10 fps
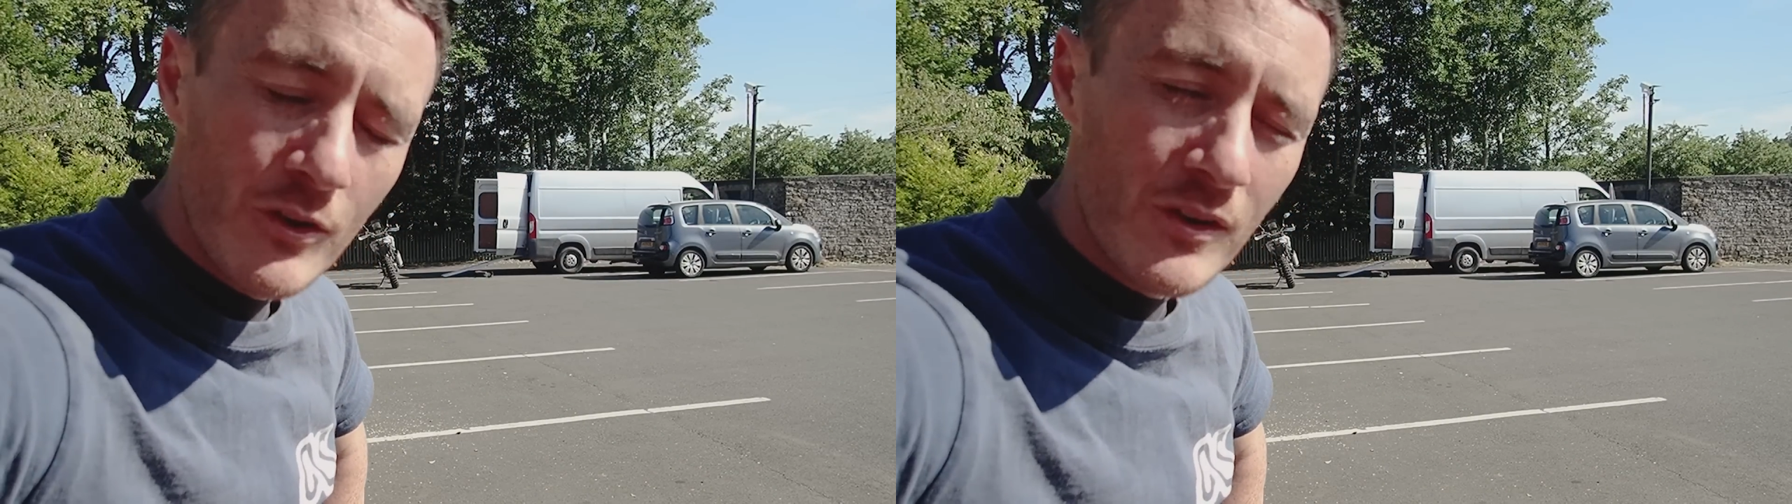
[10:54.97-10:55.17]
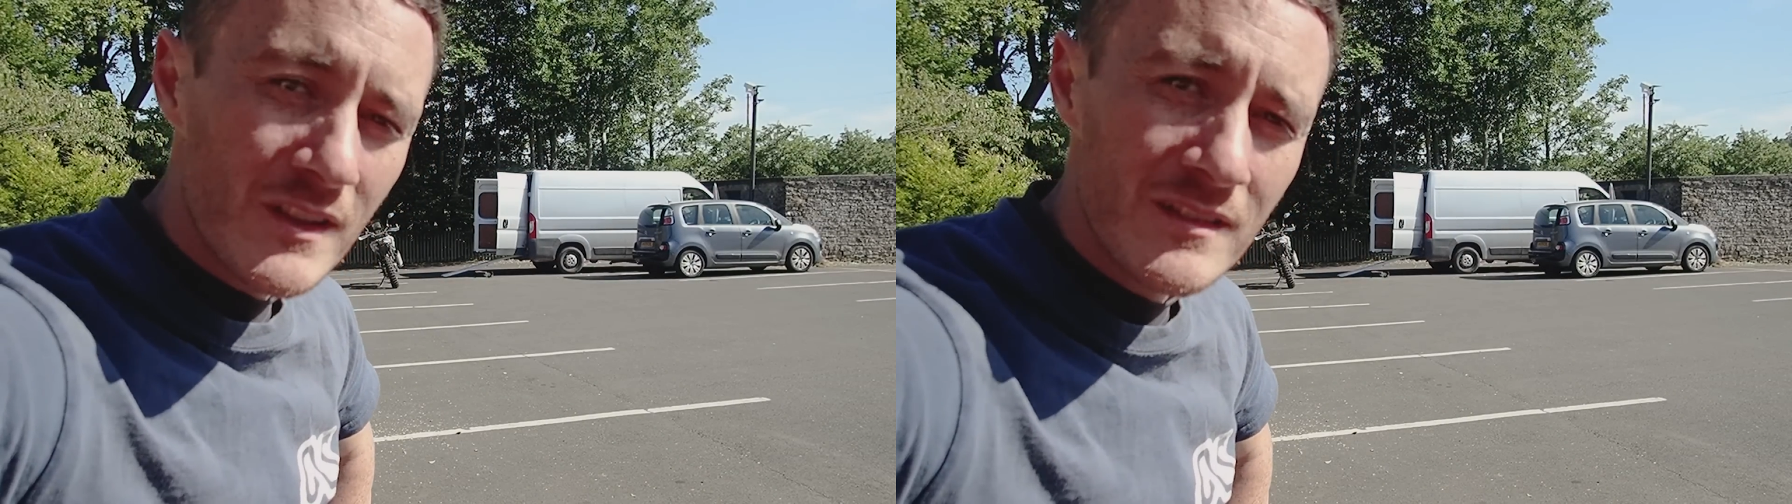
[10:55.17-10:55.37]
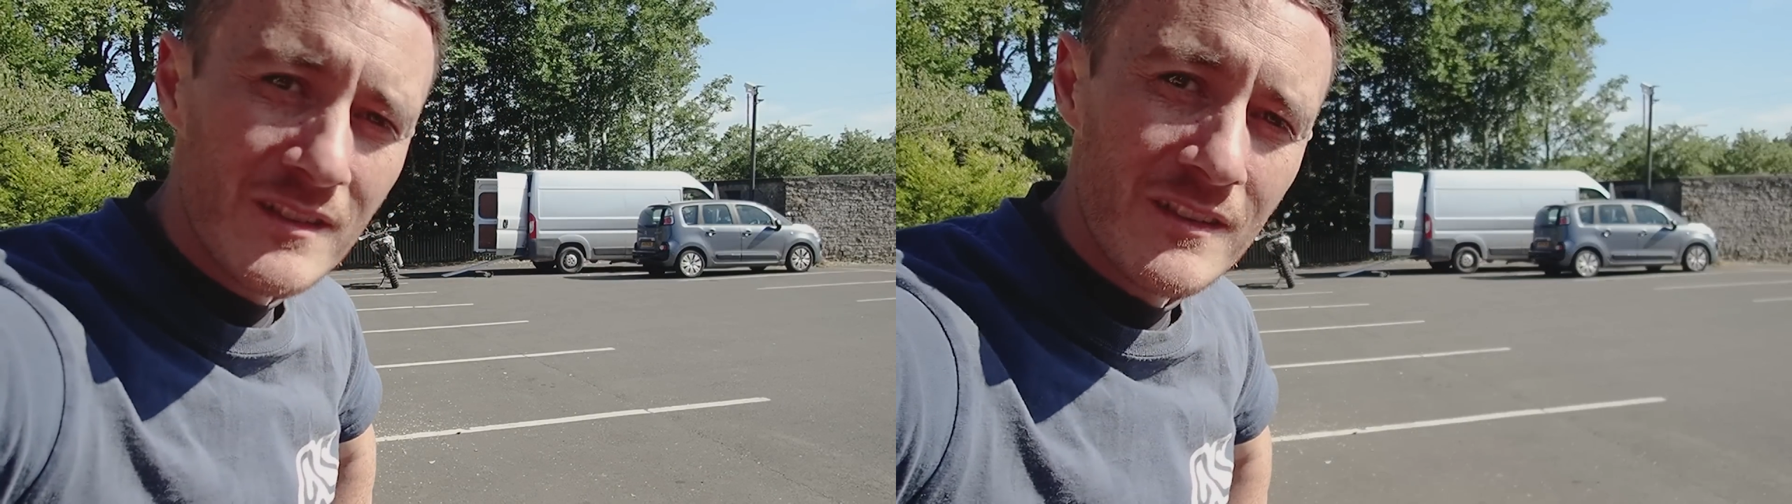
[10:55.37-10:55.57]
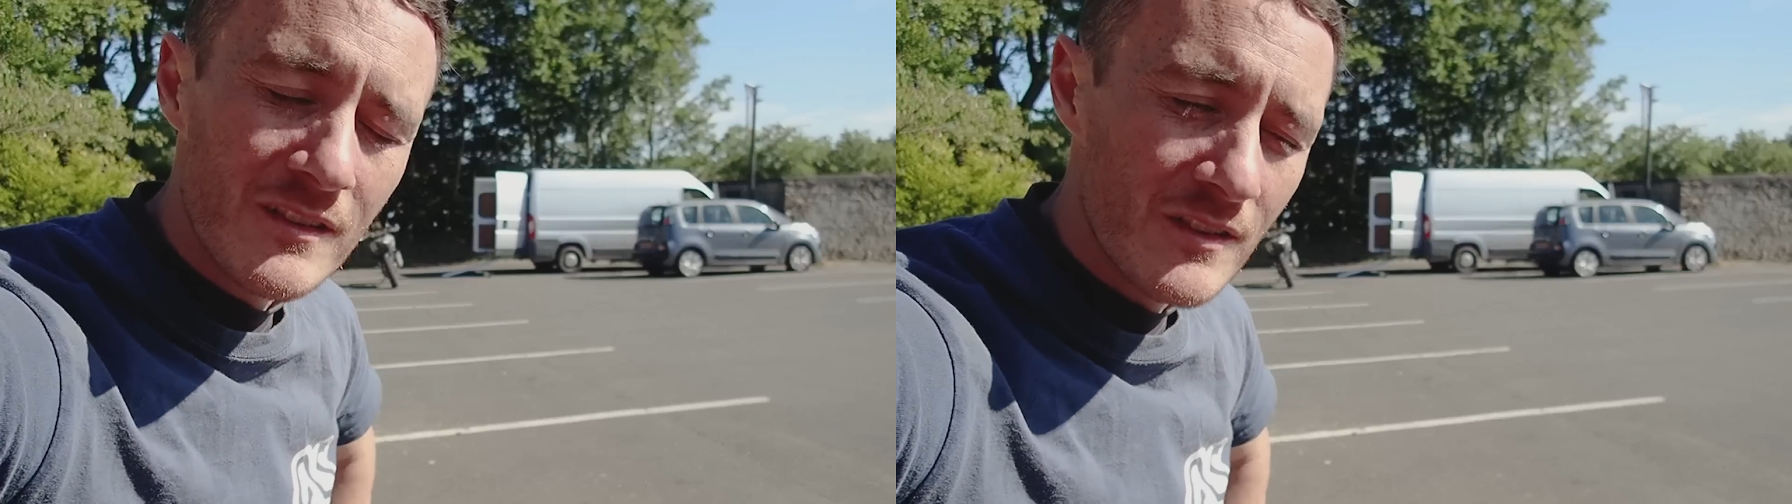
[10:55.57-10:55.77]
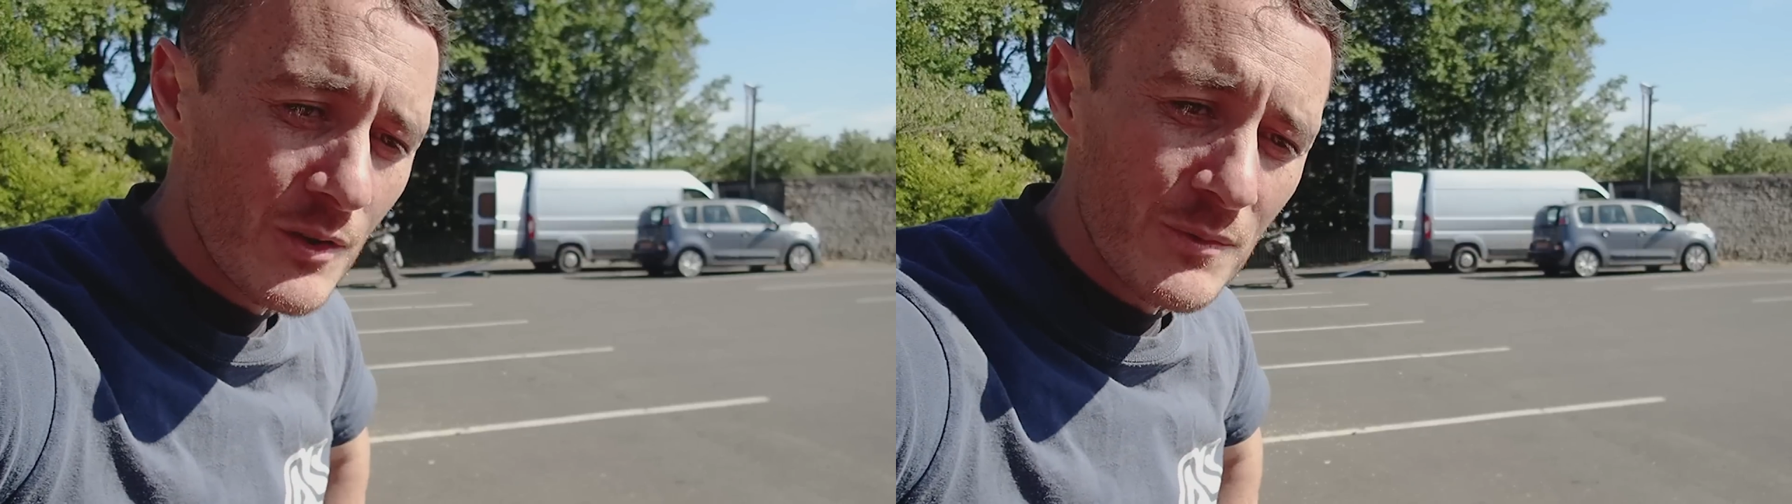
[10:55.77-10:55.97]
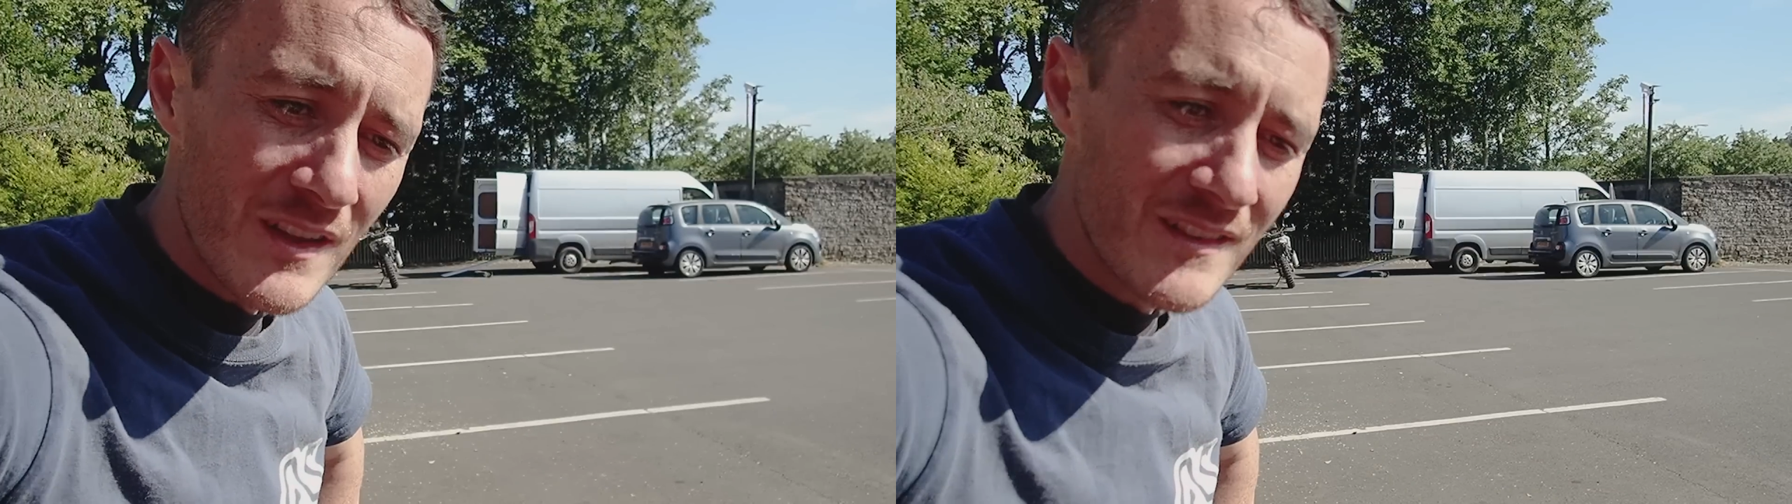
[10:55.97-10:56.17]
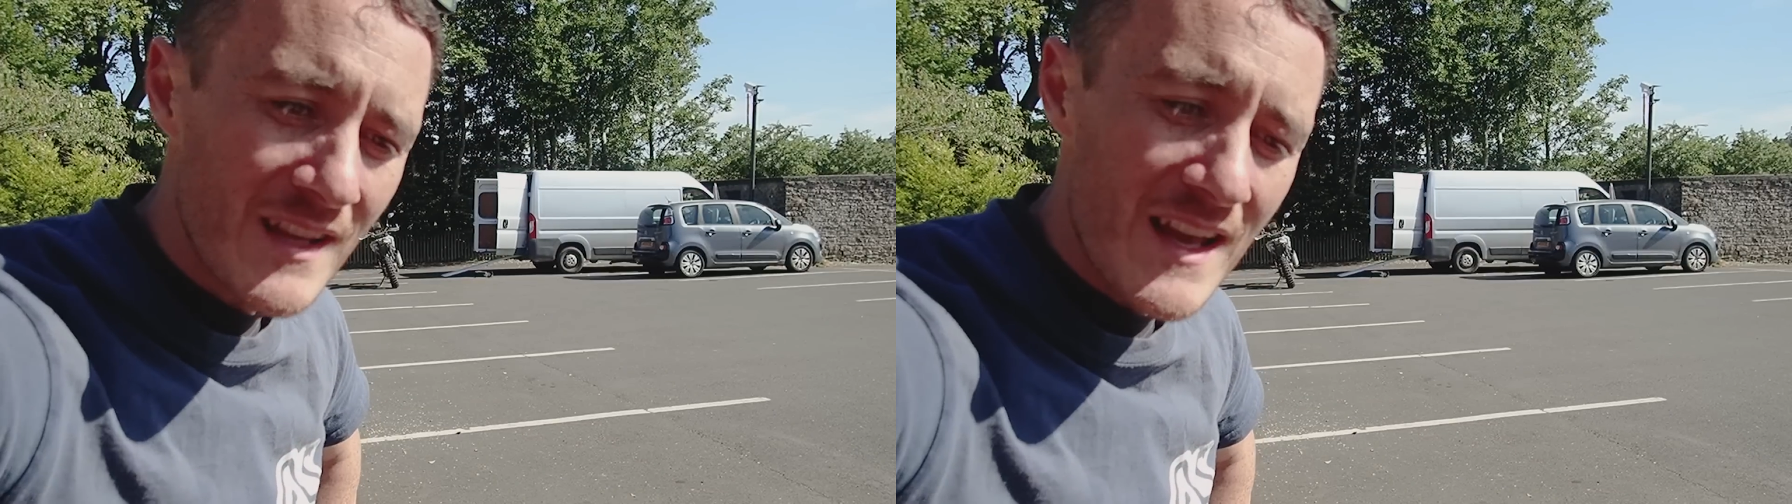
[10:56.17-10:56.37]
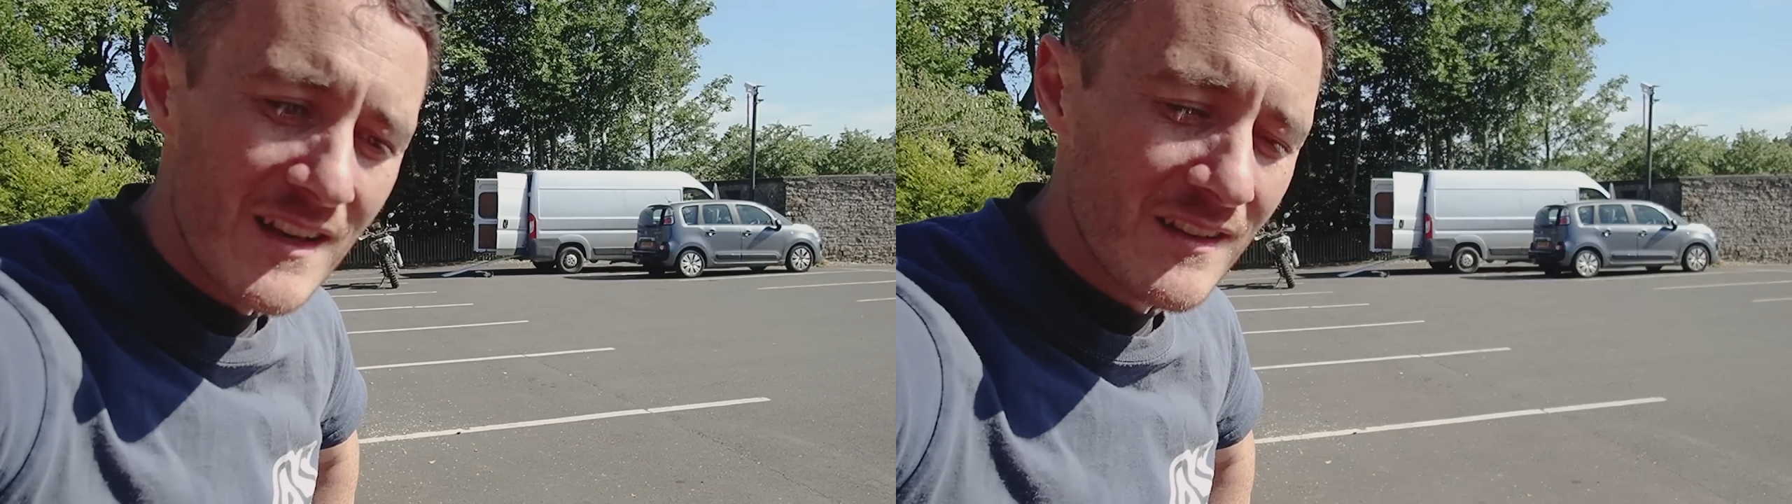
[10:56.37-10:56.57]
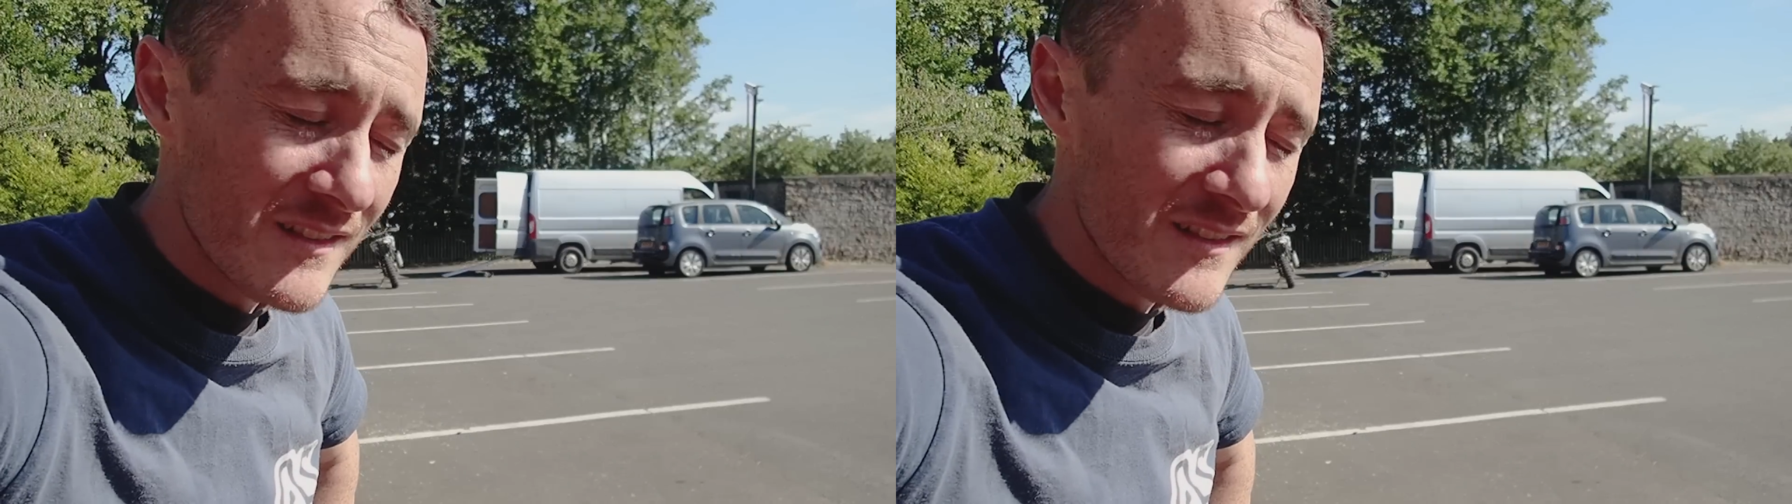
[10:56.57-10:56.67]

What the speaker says: long distance, in terms of the tech,